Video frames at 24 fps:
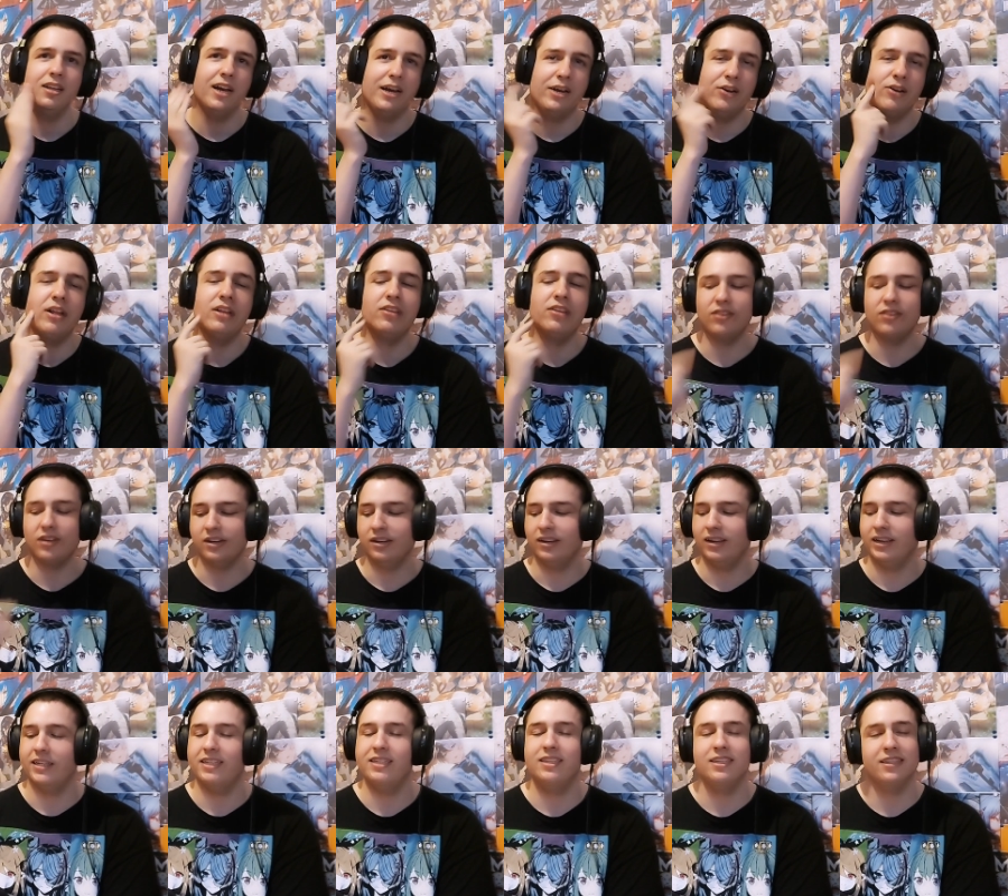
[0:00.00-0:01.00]
I know that
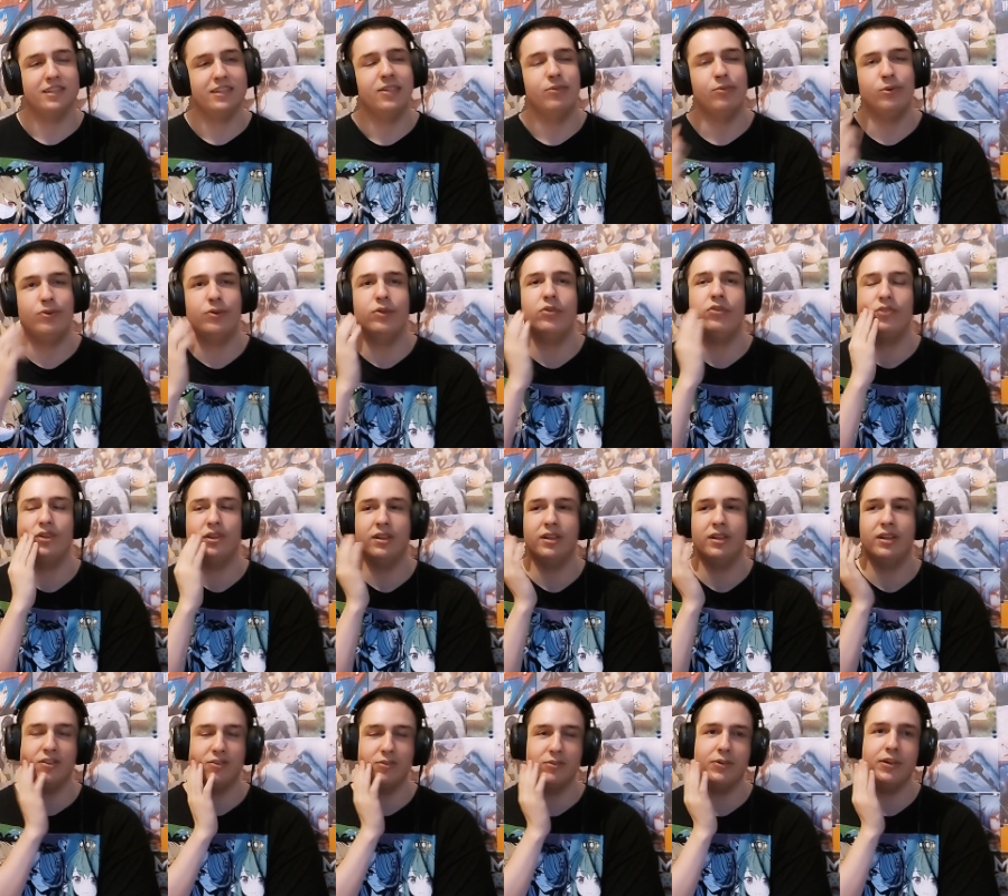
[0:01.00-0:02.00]
sound, like, we've all done
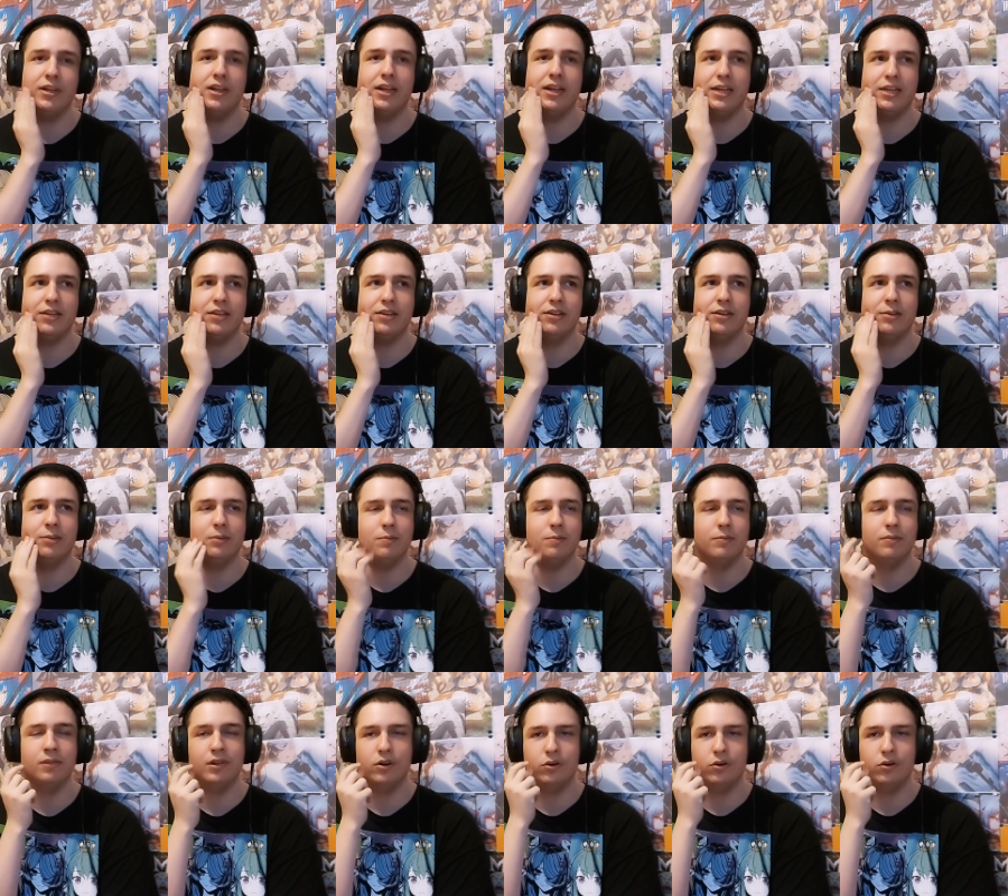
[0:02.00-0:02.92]
that with like the